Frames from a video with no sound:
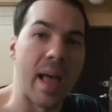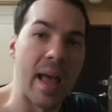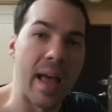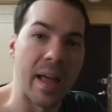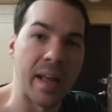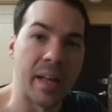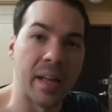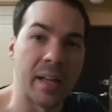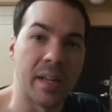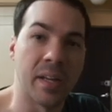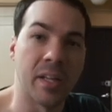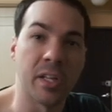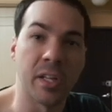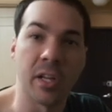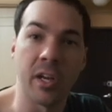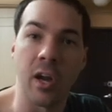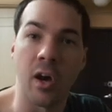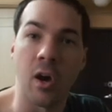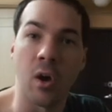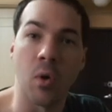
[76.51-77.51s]
and, you
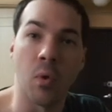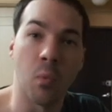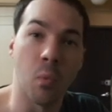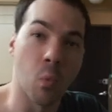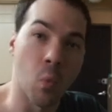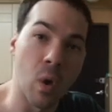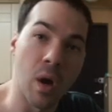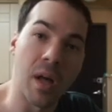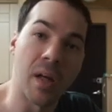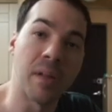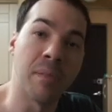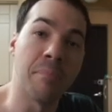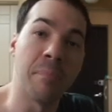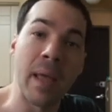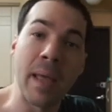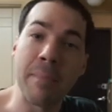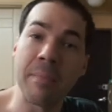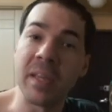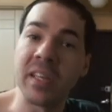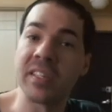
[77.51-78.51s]
know, what
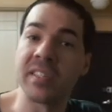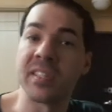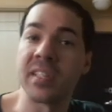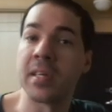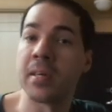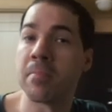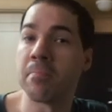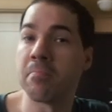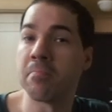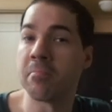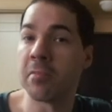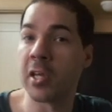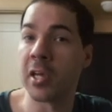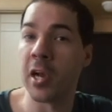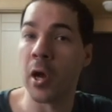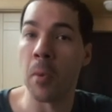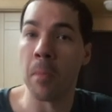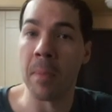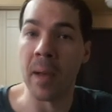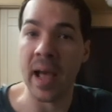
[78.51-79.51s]
maybe some, you
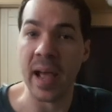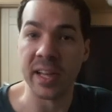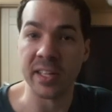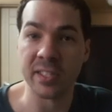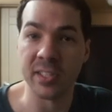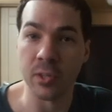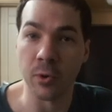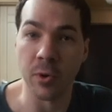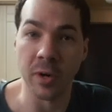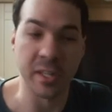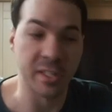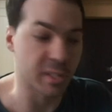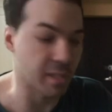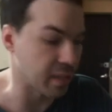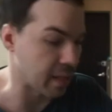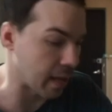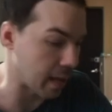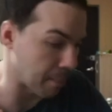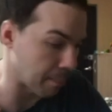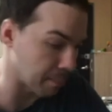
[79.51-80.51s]
know, backstory to
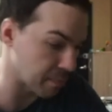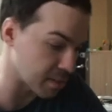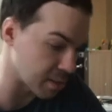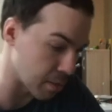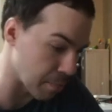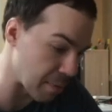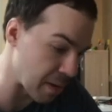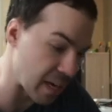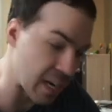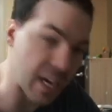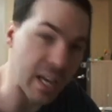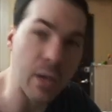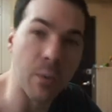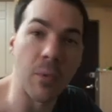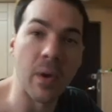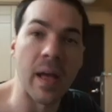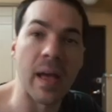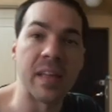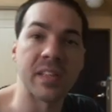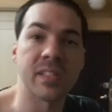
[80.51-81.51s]
them. So, but
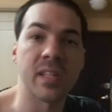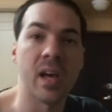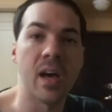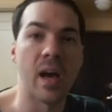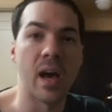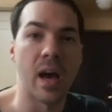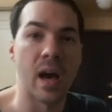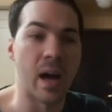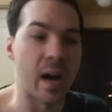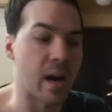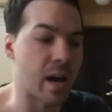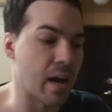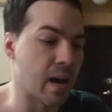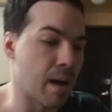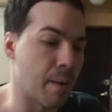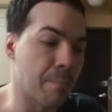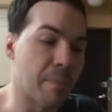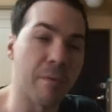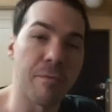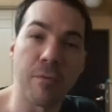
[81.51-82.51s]
anyways,
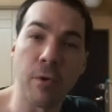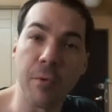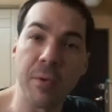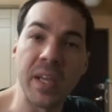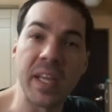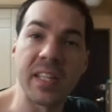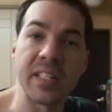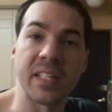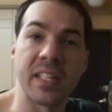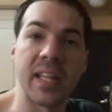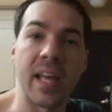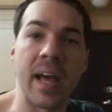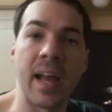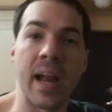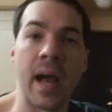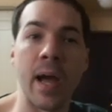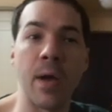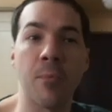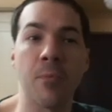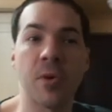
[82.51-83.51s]
before we get to that,
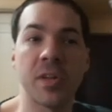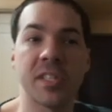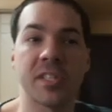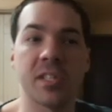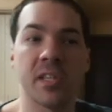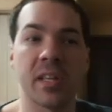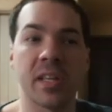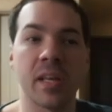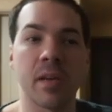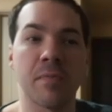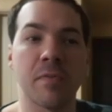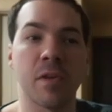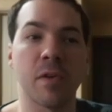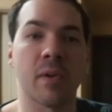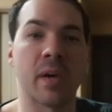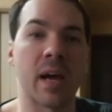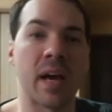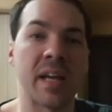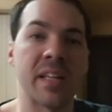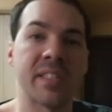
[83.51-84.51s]
I want to give you
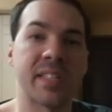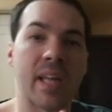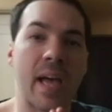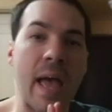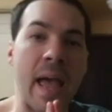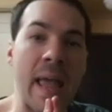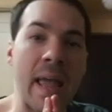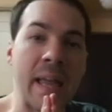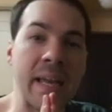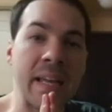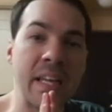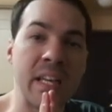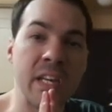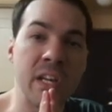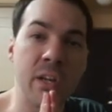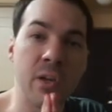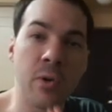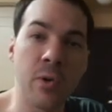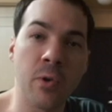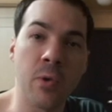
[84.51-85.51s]
guys a
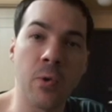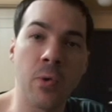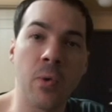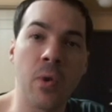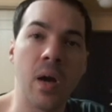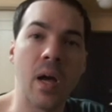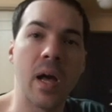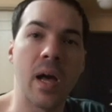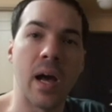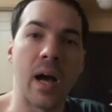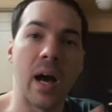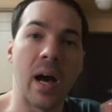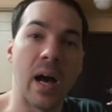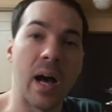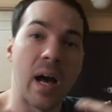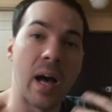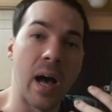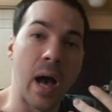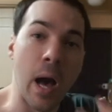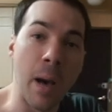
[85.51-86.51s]
new
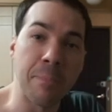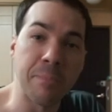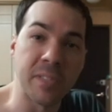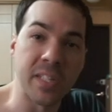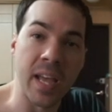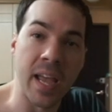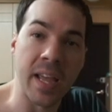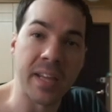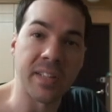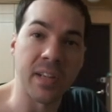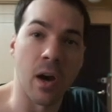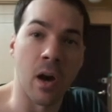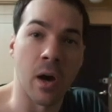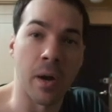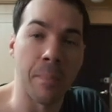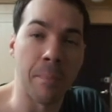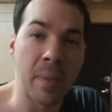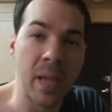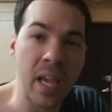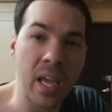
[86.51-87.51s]
update
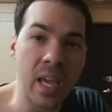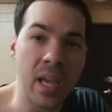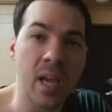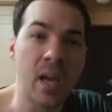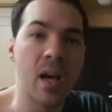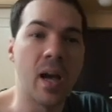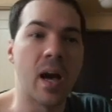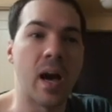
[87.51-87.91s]
on me.